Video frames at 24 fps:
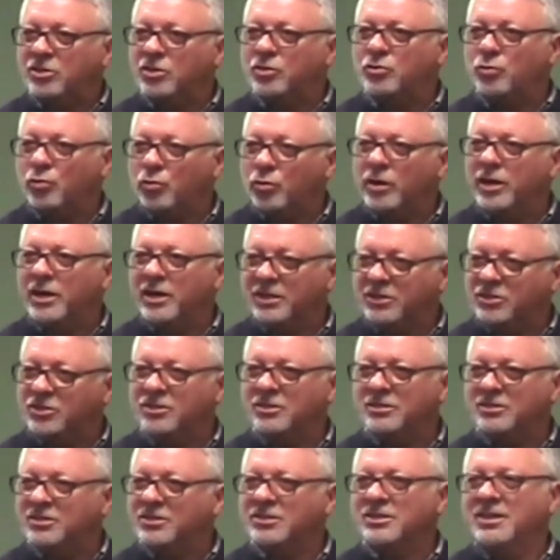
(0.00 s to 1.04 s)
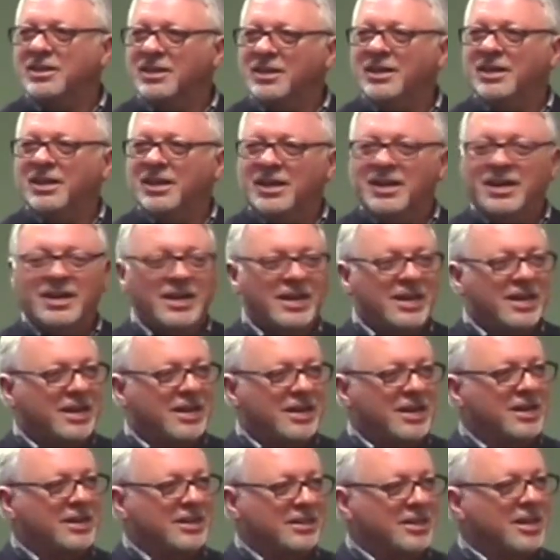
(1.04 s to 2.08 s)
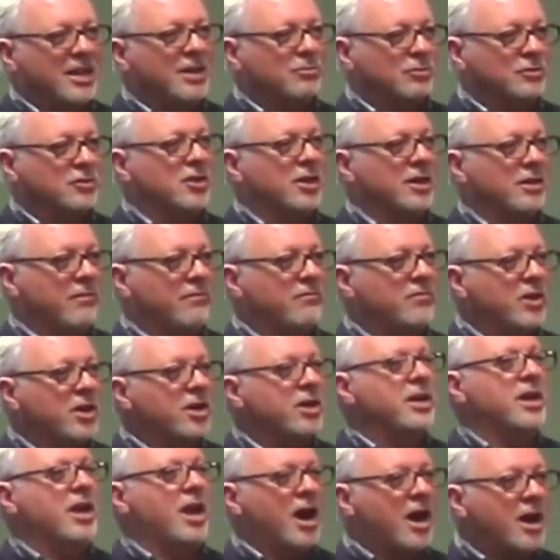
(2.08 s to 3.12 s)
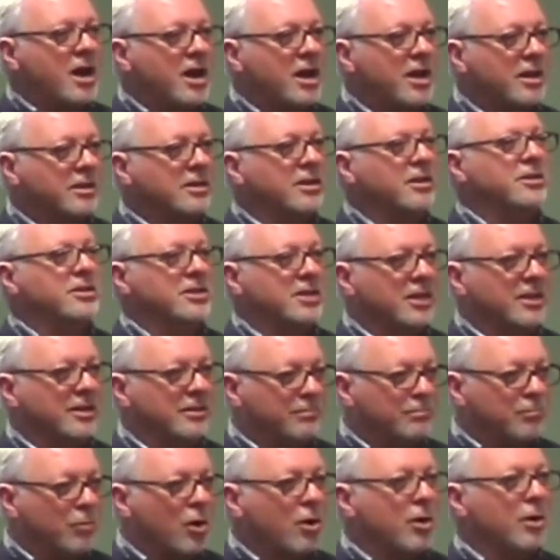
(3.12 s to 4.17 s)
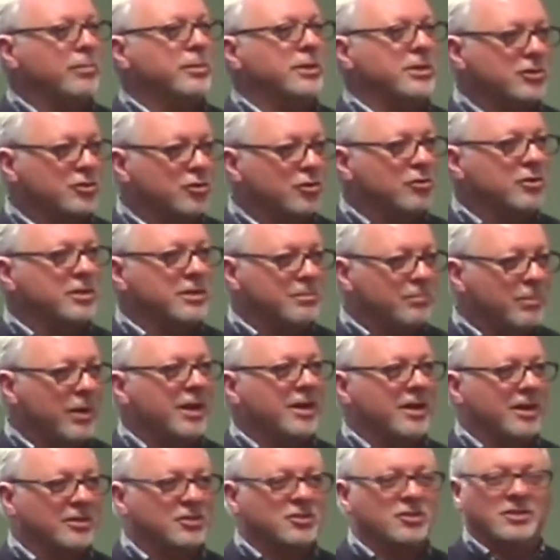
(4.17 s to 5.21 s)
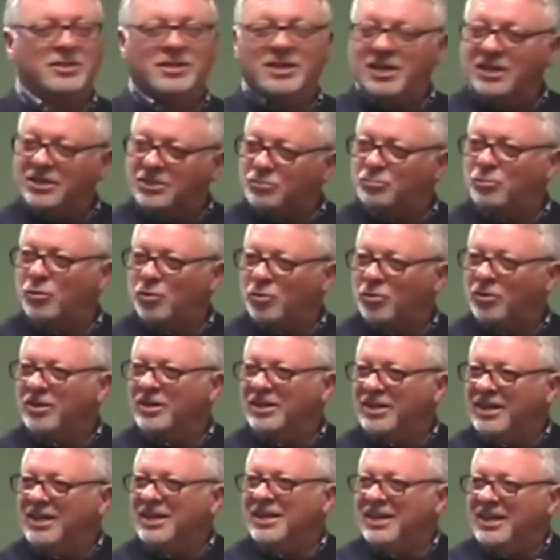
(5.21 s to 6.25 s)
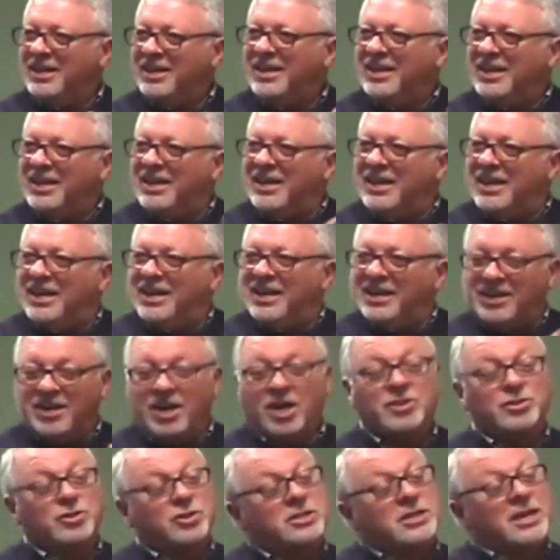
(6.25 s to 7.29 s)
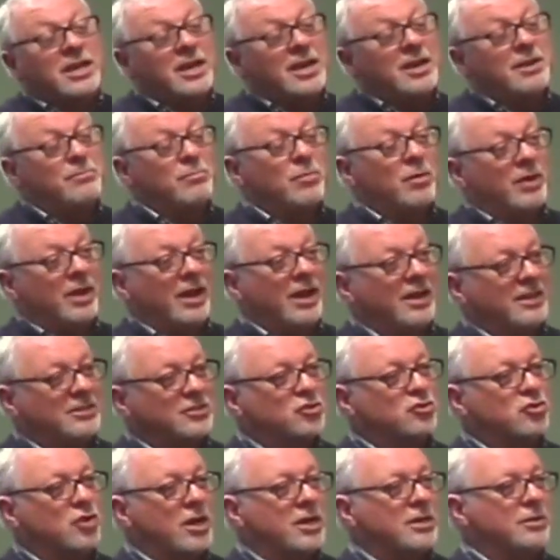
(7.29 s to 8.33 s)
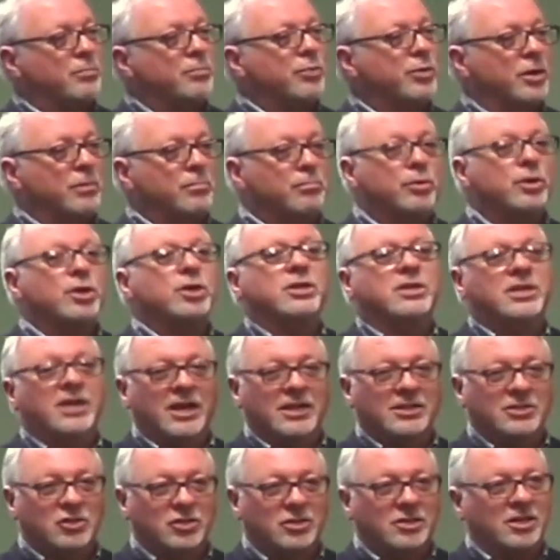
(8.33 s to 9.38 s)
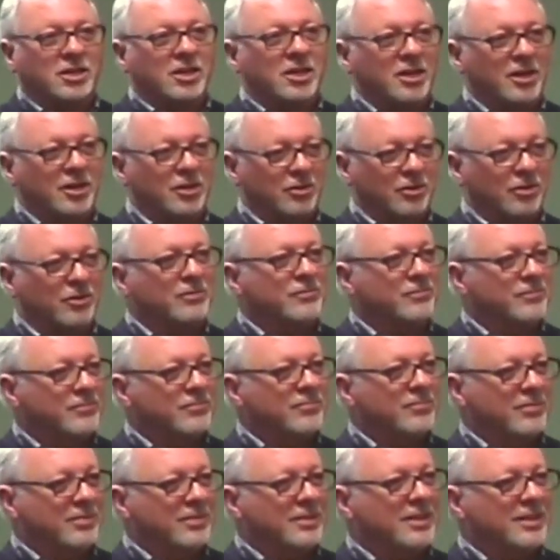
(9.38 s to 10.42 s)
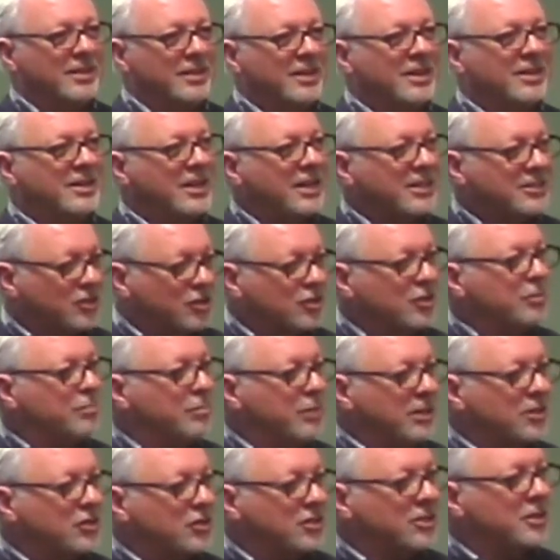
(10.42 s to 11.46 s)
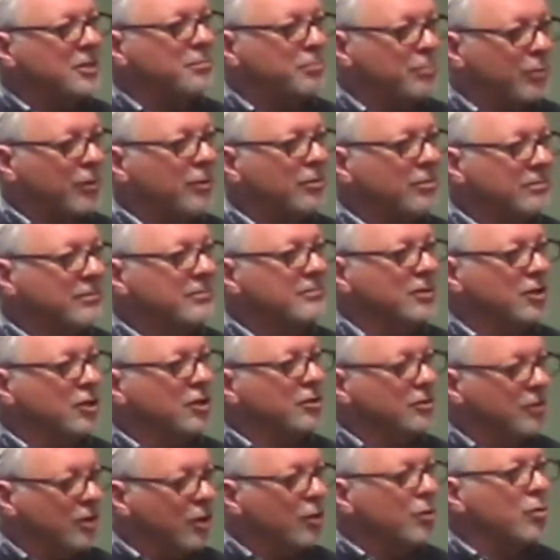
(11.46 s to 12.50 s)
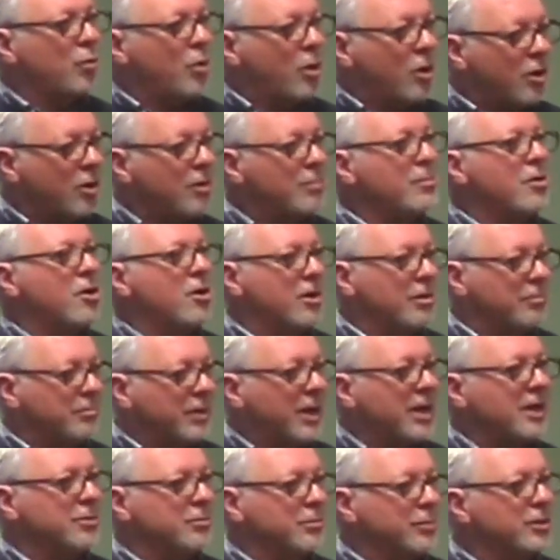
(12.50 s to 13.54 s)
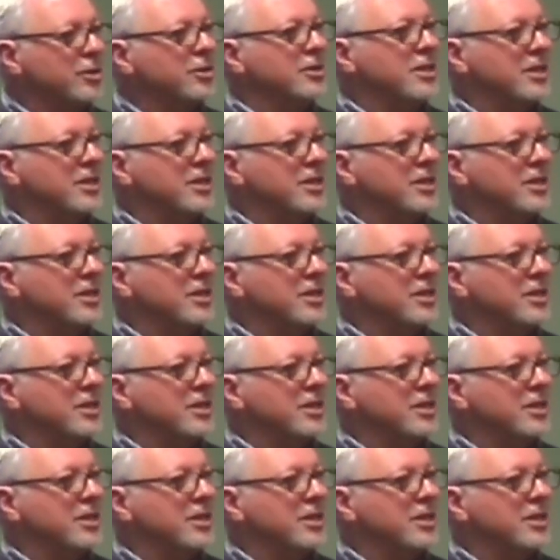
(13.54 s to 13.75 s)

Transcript: at the direction. And, and that was a very odd looking Barbie dream house. Another time I was trying to put a bookcase together. And that should be simple. You know, go to Walmart, buy the